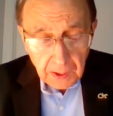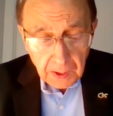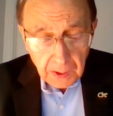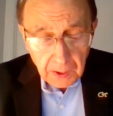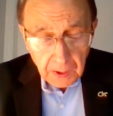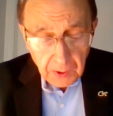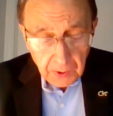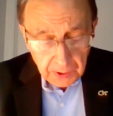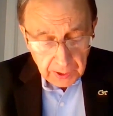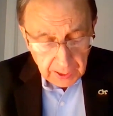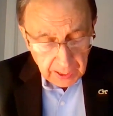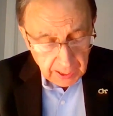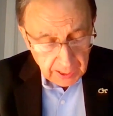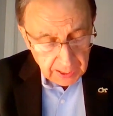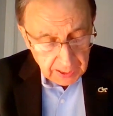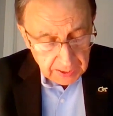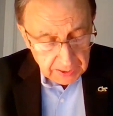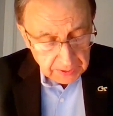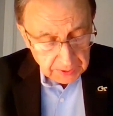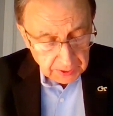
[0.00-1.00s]

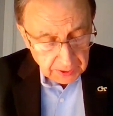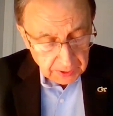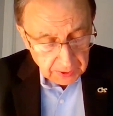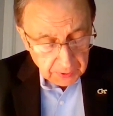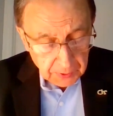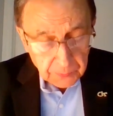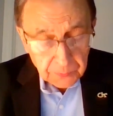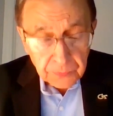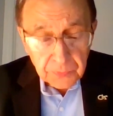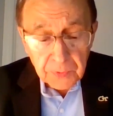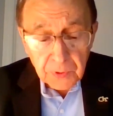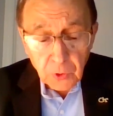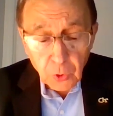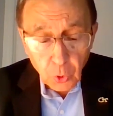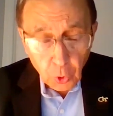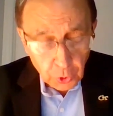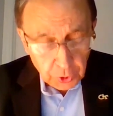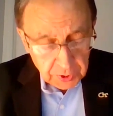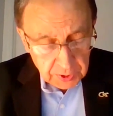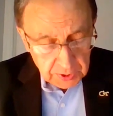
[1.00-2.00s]

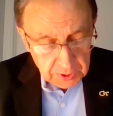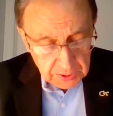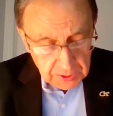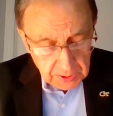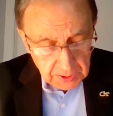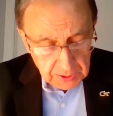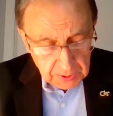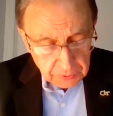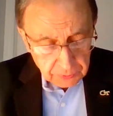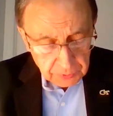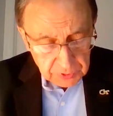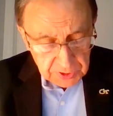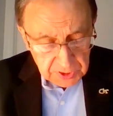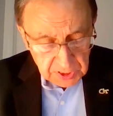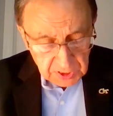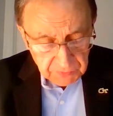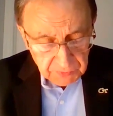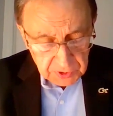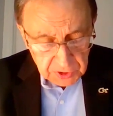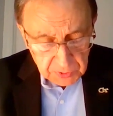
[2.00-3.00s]
Gordon
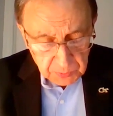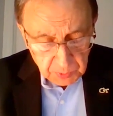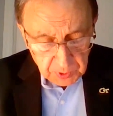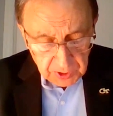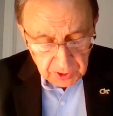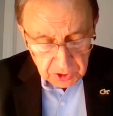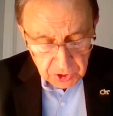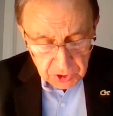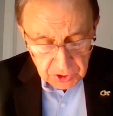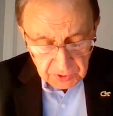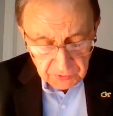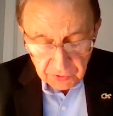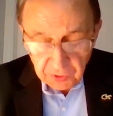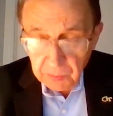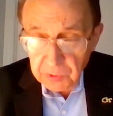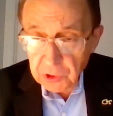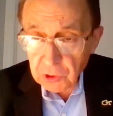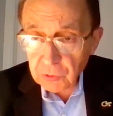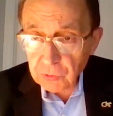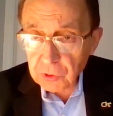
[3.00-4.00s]
received his PhD
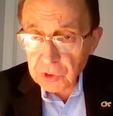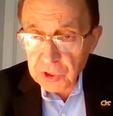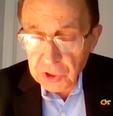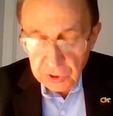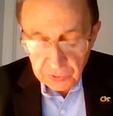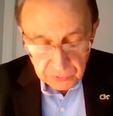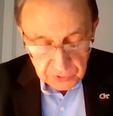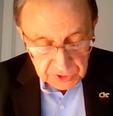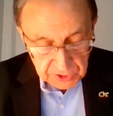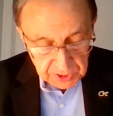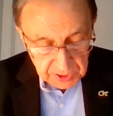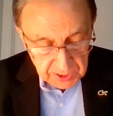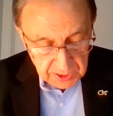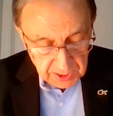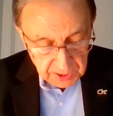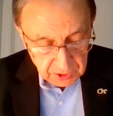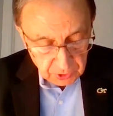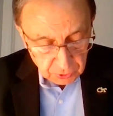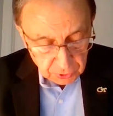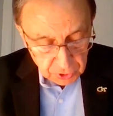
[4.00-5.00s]
from the University of
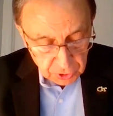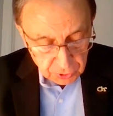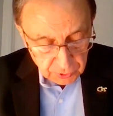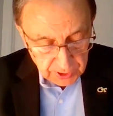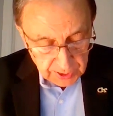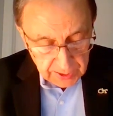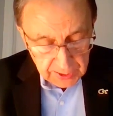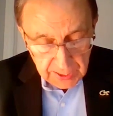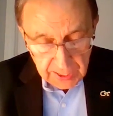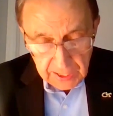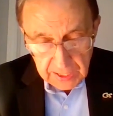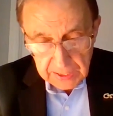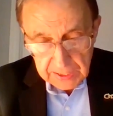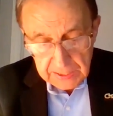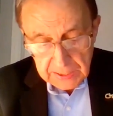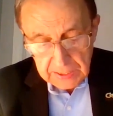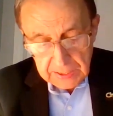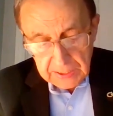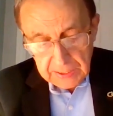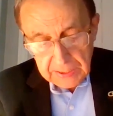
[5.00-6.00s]
Sydney in
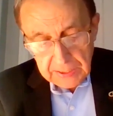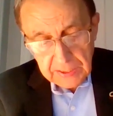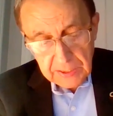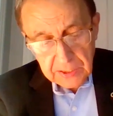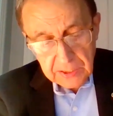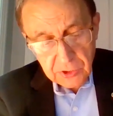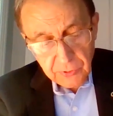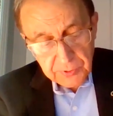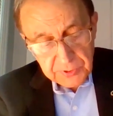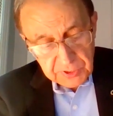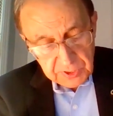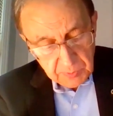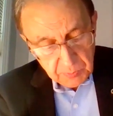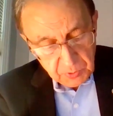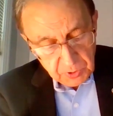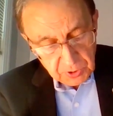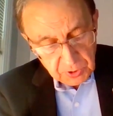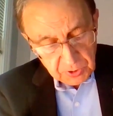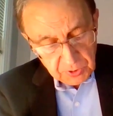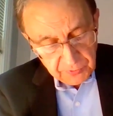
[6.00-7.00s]
Australia. He's a
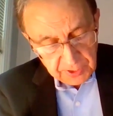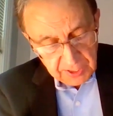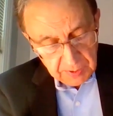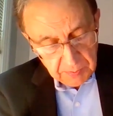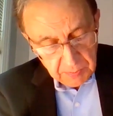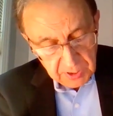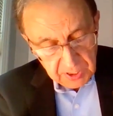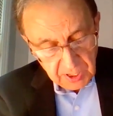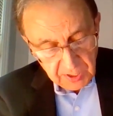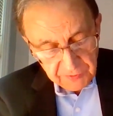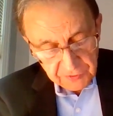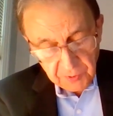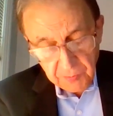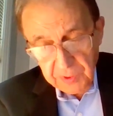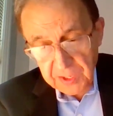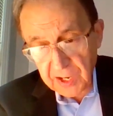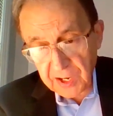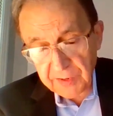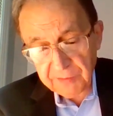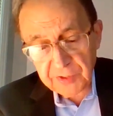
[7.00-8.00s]
recipient of an MBA
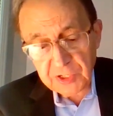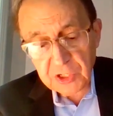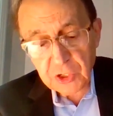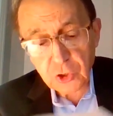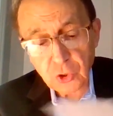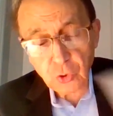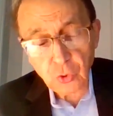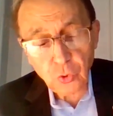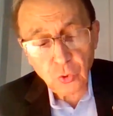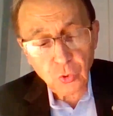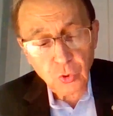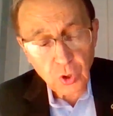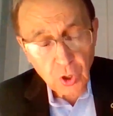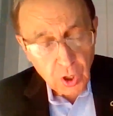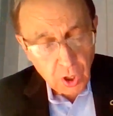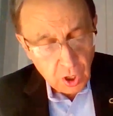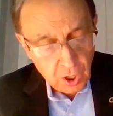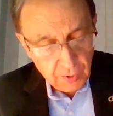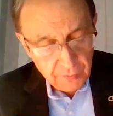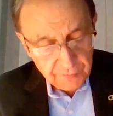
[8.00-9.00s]
from the Ivy
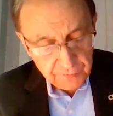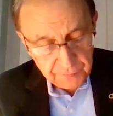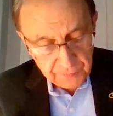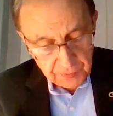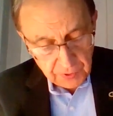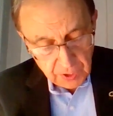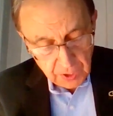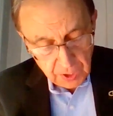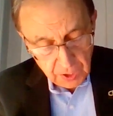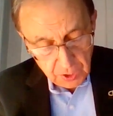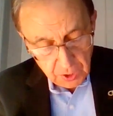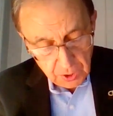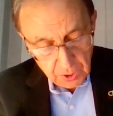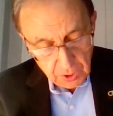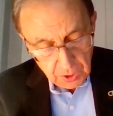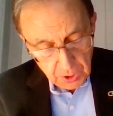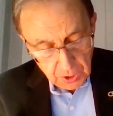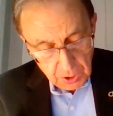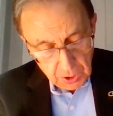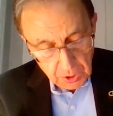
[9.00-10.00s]
School of
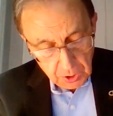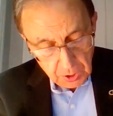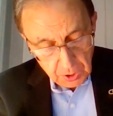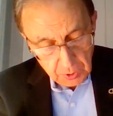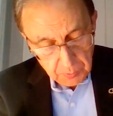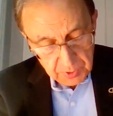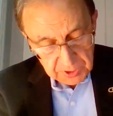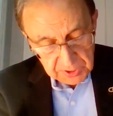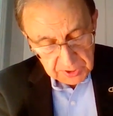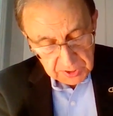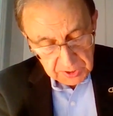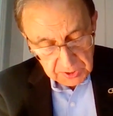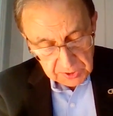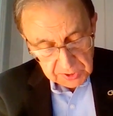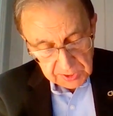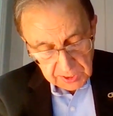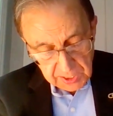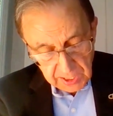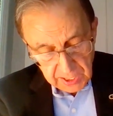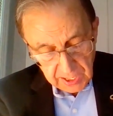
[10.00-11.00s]

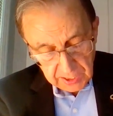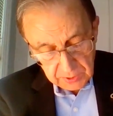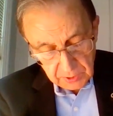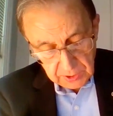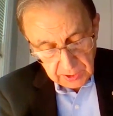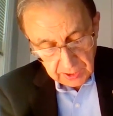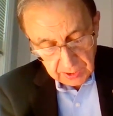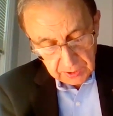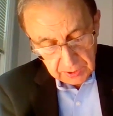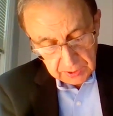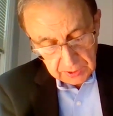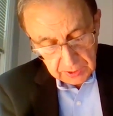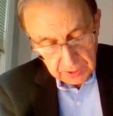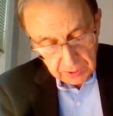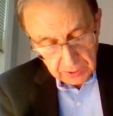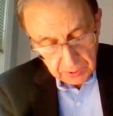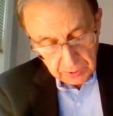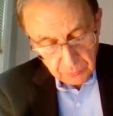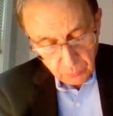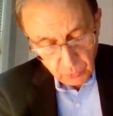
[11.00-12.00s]
Business at
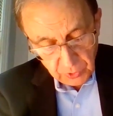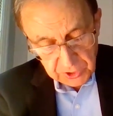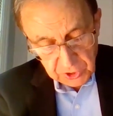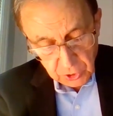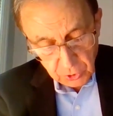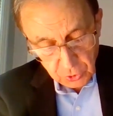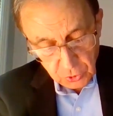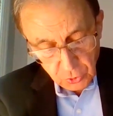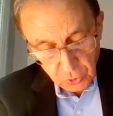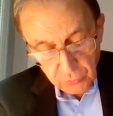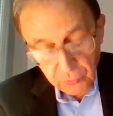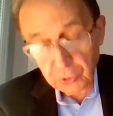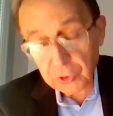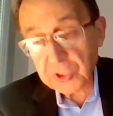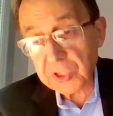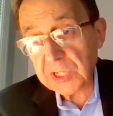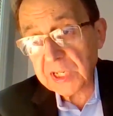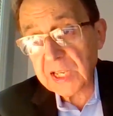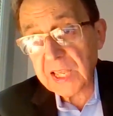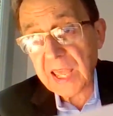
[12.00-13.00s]
Western
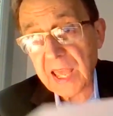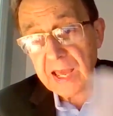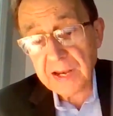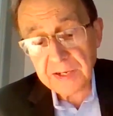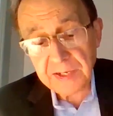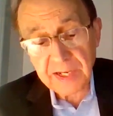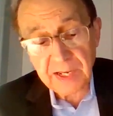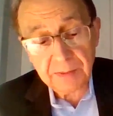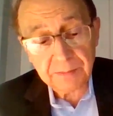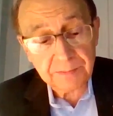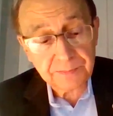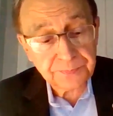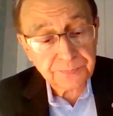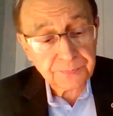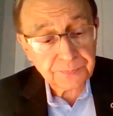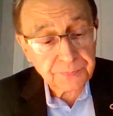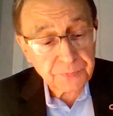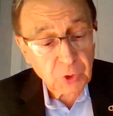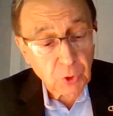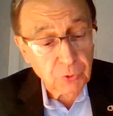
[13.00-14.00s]
University, Canada,
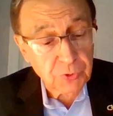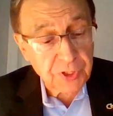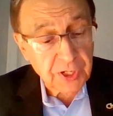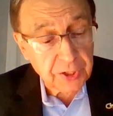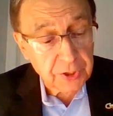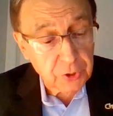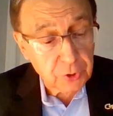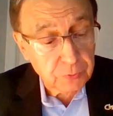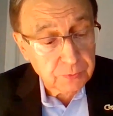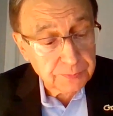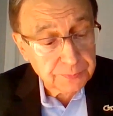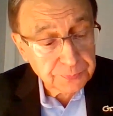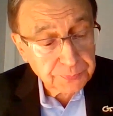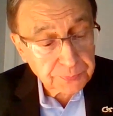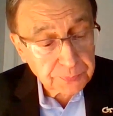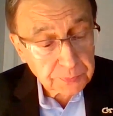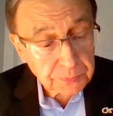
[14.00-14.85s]
Ontario.